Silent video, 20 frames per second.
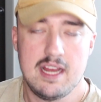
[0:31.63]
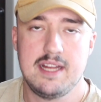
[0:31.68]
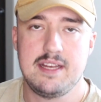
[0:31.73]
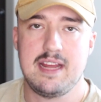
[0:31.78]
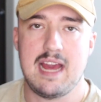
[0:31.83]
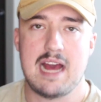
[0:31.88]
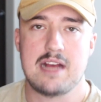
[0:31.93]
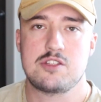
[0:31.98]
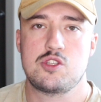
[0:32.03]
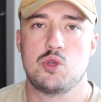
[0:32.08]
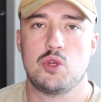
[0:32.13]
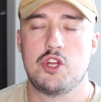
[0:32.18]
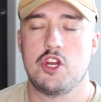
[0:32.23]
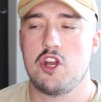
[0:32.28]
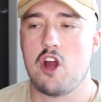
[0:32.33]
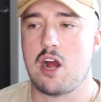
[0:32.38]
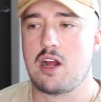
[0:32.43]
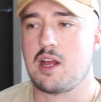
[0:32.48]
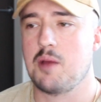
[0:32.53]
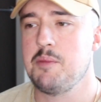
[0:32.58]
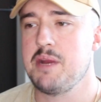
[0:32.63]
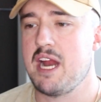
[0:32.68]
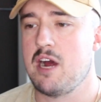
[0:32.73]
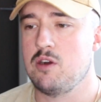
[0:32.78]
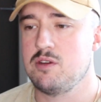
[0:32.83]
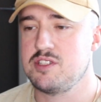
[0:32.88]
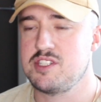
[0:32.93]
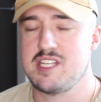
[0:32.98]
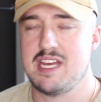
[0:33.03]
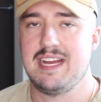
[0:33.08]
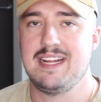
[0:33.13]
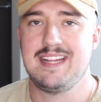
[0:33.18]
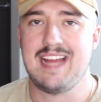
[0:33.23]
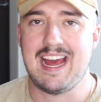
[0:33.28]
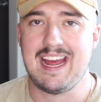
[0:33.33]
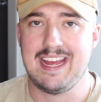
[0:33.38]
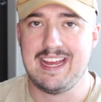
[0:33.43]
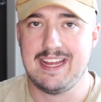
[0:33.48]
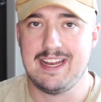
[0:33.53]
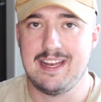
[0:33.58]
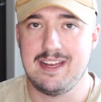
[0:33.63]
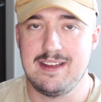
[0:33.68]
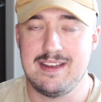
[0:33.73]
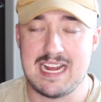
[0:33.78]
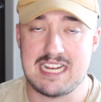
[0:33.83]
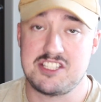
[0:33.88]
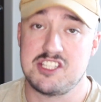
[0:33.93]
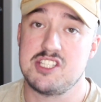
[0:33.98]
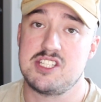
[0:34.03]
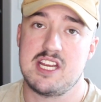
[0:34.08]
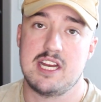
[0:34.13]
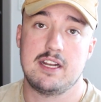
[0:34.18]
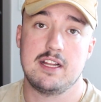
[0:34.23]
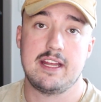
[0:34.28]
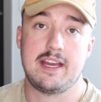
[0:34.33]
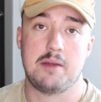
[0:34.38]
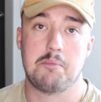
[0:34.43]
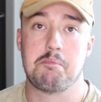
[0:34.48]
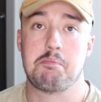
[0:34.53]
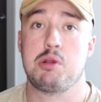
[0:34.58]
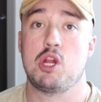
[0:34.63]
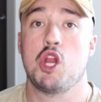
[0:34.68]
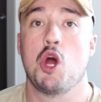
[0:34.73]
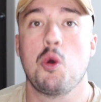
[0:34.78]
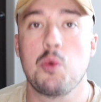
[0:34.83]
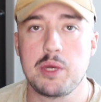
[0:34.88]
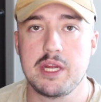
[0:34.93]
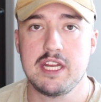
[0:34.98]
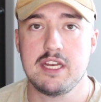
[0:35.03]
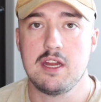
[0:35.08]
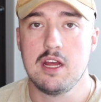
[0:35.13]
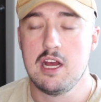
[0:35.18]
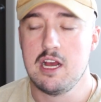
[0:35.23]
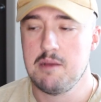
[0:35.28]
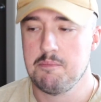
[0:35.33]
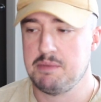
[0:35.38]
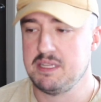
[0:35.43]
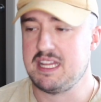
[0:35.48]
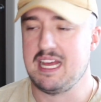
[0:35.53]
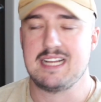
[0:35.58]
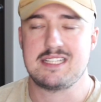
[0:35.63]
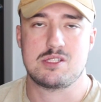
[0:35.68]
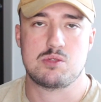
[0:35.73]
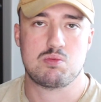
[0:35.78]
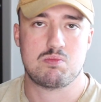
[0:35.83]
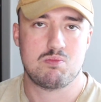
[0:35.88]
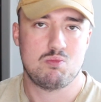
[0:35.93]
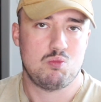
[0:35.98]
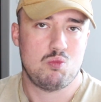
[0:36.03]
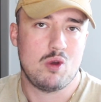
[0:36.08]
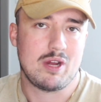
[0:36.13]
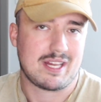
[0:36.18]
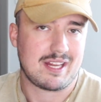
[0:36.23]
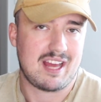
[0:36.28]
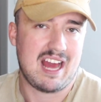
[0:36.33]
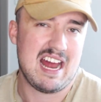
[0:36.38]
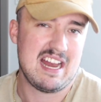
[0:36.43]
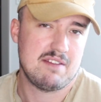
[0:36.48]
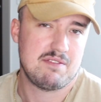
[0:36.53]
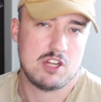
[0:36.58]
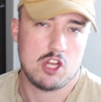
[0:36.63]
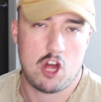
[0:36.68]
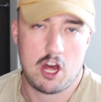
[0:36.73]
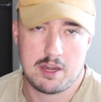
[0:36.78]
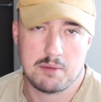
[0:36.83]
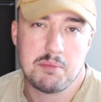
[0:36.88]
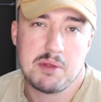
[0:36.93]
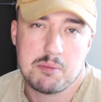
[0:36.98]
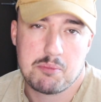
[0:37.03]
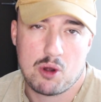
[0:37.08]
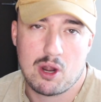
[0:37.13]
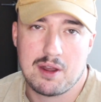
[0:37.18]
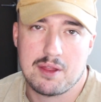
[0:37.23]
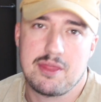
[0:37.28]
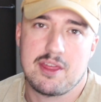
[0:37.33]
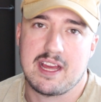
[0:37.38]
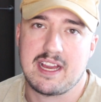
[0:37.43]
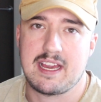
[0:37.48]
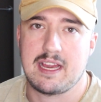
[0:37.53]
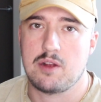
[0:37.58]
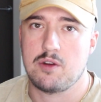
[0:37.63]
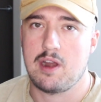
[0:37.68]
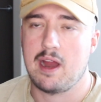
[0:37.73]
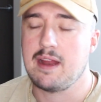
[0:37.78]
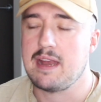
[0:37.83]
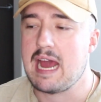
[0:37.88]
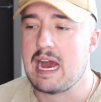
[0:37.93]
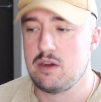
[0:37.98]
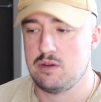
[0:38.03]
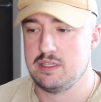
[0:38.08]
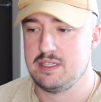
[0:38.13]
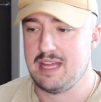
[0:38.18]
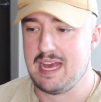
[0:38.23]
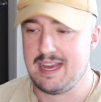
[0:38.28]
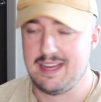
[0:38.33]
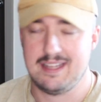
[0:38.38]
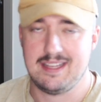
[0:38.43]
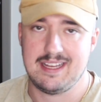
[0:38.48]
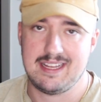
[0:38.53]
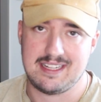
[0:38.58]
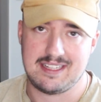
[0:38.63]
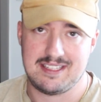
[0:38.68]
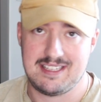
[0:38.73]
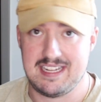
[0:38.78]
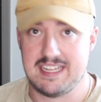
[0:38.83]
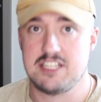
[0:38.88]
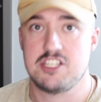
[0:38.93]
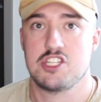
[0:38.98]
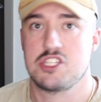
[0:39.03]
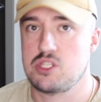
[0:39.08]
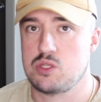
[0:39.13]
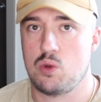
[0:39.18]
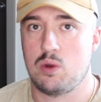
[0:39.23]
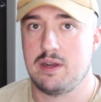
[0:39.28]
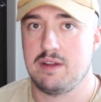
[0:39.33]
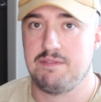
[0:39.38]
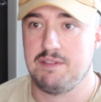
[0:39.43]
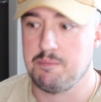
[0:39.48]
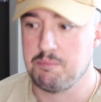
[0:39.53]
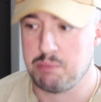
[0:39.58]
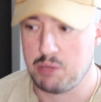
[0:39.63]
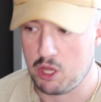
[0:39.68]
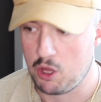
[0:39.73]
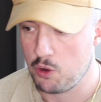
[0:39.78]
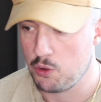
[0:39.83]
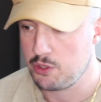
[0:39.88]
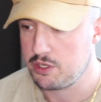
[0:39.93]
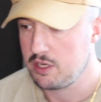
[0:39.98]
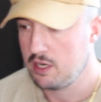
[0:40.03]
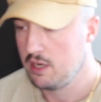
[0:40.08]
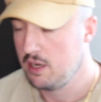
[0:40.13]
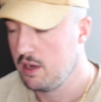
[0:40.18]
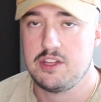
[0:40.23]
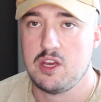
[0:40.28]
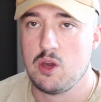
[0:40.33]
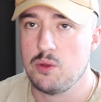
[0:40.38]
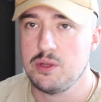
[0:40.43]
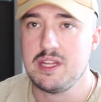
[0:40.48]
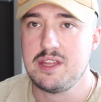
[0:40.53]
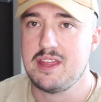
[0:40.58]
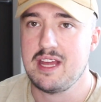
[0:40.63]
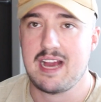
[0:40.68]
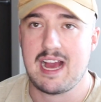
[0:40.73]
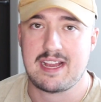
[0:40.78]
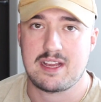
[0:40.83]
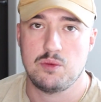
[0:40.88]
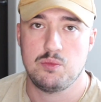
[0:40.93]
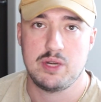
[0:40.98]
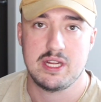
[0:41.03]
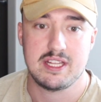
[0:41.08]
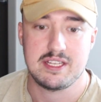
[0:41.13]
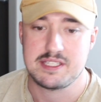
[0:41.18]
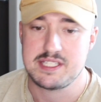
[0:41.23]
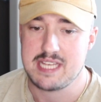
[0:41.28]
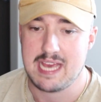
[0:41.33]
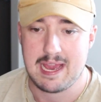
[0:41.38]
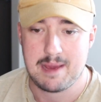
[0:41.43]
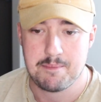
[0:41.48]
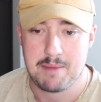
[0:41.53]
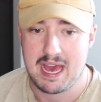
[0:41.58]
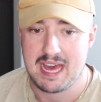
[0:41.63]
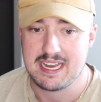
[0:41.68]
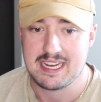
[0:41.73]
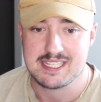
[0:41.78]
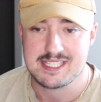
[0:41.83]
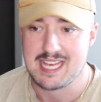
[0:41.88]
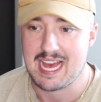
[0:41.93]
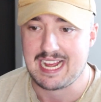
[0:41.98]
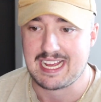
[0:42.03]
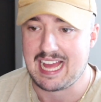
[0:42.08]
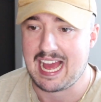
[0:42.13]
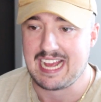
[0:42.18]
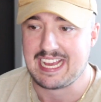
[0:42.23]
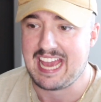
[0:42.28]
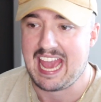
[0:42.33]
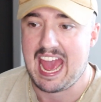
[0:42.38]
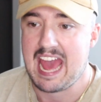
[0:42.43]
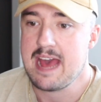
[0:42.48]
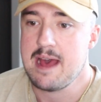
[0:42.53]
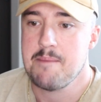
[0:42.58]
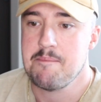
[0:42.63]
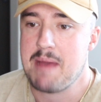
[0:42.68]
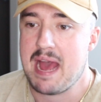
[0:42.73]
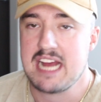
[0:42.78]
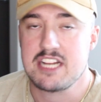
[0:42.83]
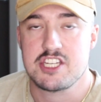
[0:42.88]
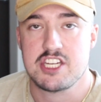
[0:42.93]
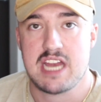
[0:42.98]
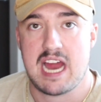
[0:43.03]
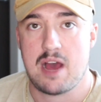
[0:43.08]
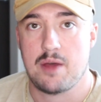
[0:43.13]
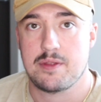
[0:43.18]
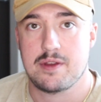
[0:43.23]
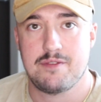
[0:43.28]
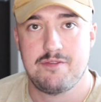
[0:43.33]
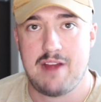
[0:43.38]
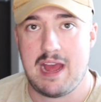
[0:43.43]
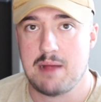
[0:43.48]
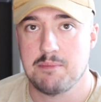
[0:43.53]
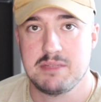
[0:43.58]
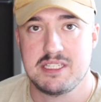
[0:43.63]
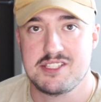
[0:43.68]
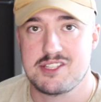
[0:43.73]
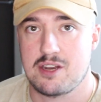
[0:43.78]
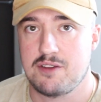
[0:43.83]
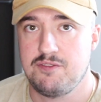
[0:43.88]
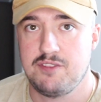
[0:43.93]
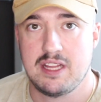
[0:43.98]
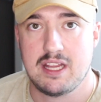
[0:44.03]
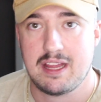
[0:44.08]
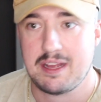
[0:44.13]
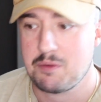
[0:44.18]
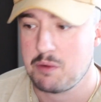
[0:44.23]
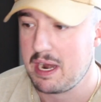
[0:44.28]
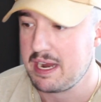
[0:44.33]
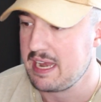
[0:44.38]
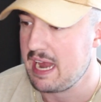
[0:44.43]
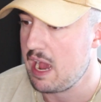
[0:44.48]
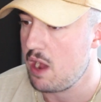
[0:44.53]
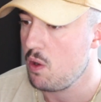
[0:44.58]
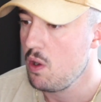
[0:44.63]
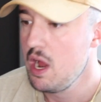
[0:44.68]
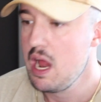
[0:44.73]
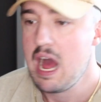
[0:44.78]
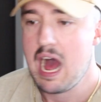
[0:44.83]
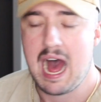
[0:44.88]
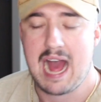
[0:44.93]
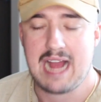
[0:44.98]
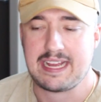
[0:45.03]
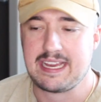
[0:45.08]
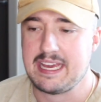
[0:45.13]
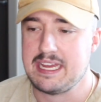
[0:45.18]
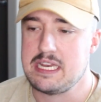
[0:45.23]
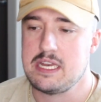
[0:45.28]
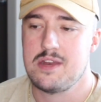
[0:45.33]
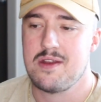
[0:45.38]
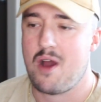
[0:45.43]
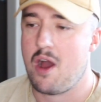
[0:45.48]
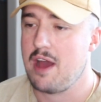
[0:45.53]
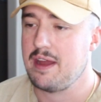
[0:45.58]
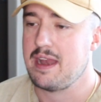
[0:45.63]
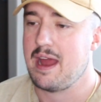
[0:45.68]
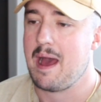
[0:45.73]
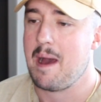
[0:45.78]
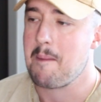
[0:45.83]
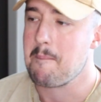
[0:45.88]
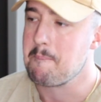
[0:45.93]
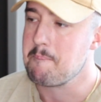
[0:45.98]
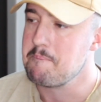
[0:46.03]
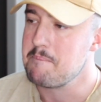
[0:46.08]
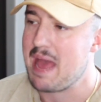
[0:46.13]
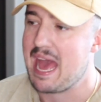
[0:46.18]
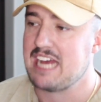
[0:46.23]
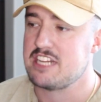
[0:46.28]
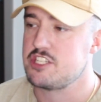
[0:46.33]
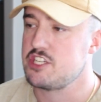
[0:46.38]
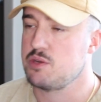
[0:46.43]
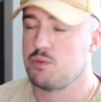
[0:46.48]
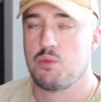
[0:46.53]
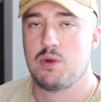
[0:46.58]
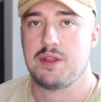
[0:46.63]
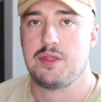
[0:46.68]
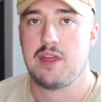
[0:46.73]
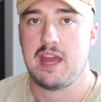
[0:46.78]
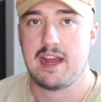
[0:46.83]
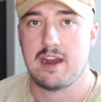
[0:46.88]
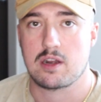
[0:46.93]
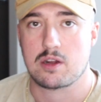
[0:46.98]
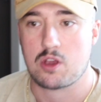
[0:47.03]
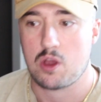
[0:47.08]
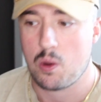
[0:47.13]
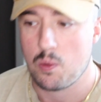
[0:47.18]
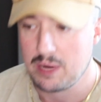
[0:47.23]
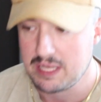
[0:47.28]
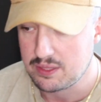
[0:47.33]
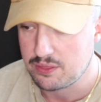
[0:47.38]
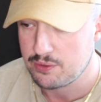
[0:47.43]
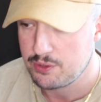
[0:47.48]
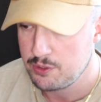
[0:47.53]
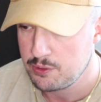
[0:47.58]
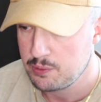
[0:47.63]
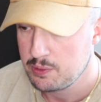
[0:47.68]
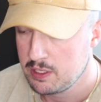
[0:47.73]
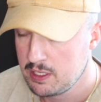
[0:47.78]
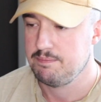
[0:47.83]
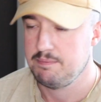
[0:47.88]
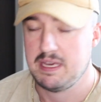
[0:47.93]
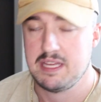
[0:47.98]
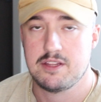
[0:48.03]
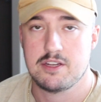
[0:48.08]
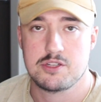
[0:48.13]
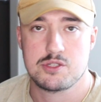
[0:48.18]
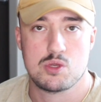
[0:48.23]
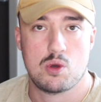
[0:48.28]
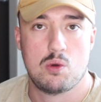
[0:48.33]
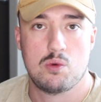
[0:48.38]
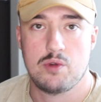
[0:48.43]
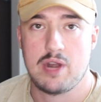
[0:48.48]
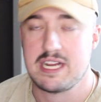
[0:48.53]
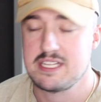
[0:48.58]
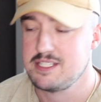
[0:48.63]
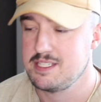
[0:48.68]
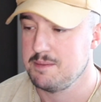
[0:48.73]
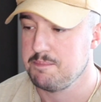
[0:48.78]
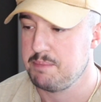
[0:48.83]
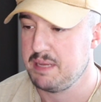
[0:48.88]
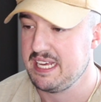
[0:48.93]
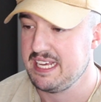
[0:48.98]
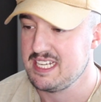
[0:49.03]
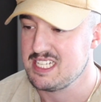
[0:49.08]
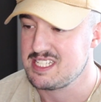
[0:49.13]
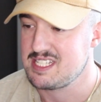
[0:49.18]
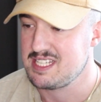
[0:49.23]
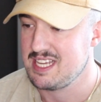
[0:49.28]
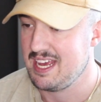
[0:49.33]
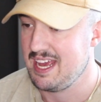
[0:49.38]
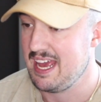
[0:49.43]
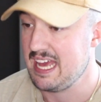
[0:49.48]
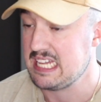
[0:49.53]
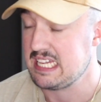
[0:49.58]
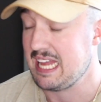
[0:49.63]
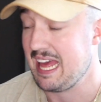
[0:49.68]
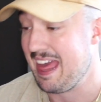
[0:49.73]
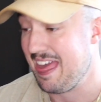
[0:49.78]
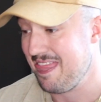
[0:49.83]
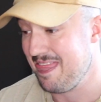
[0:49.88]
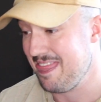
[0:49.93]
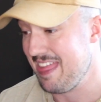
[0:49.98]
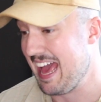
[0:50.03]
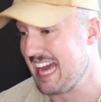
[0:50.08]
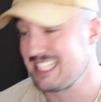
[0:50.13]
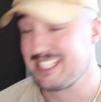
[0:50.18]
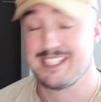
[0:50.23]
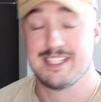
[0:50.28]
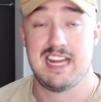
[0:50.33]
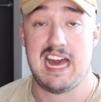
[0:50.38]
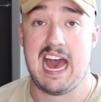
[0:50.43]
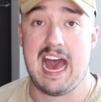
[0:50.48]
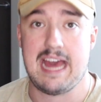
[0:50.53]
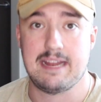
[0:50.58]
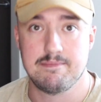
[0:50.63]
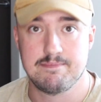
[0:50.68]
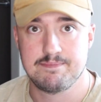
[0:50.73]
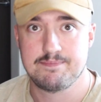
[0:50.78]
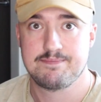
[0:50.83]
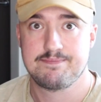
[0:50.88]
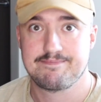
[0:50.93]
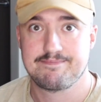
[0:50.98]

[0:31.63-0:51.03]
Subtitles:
And yeah, so they're not coming out and saying that it necessarily imploded, but that's what kind of a lot of people are thinking right now, that it did just sort of implode. The only thing I can really say, man, is I can't imagine how their families are feeling right now. I cannot imagine what they are going through. May their soul rest in peace, and that's that.